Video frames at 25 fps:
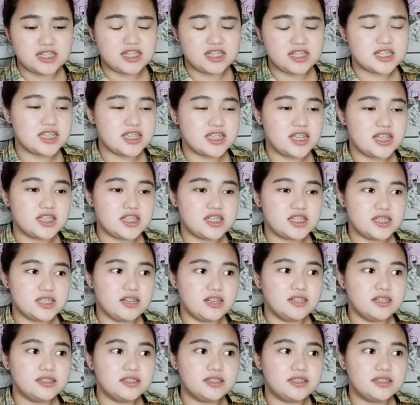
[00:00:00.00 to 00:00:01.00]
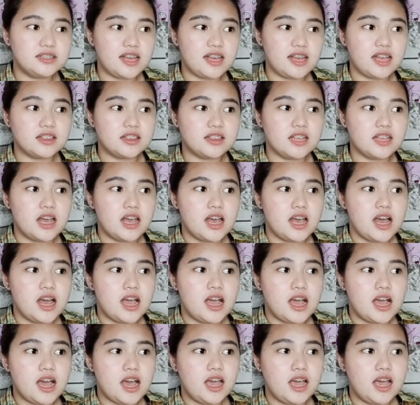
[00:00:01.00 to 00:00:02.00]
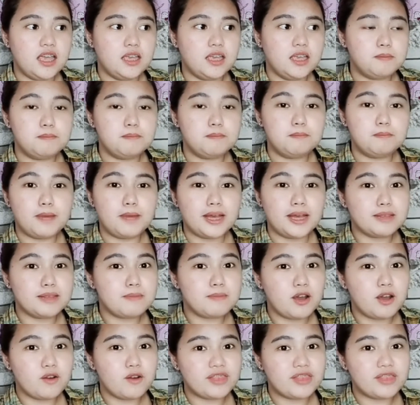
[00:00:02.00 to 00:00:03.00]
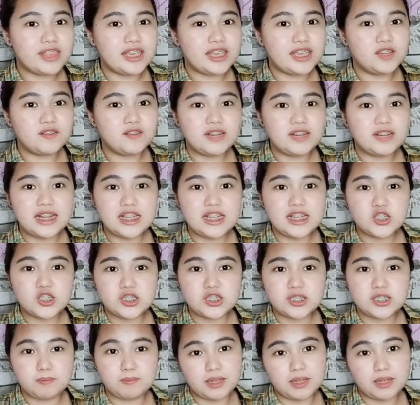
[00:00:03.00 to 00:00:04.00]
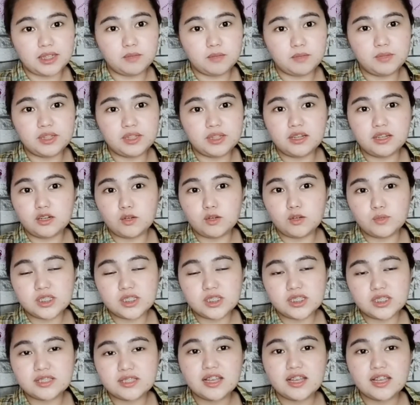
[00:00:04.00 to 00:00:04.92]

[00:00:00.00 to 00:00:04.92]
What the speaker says: It's not that I'm bad-mouthing yung relationship natin with our closest